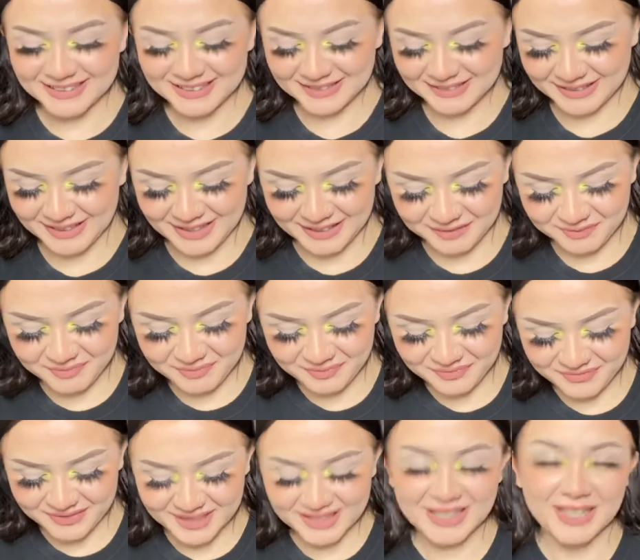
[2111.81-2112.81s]
Okay,
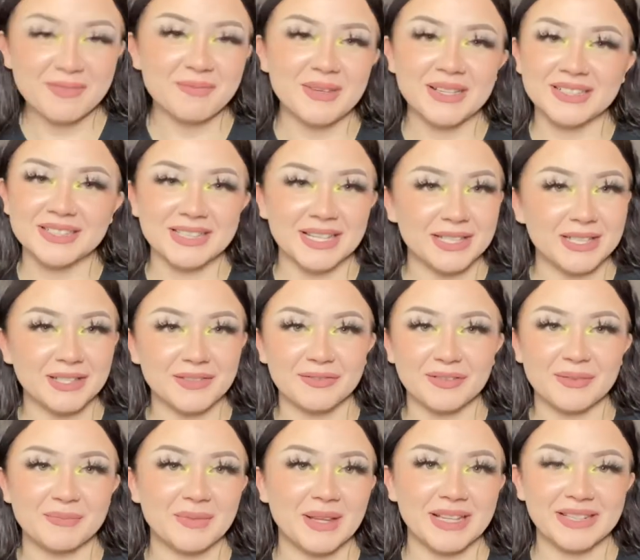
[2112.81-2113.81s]
I'm excited
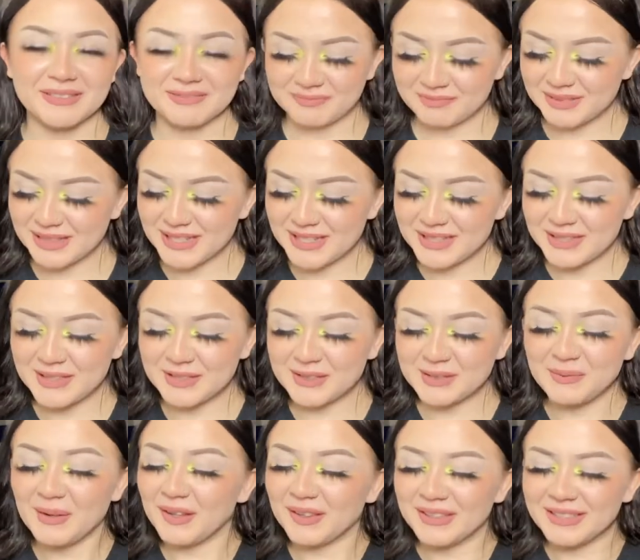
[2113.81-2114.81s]
from like the
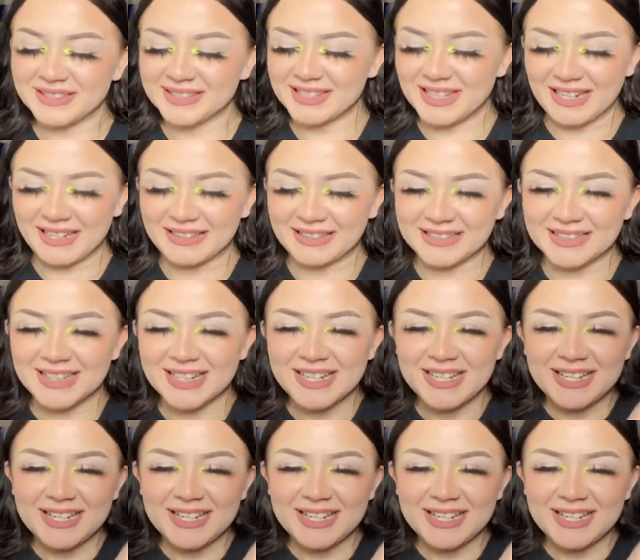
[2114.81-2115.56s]
smallest things.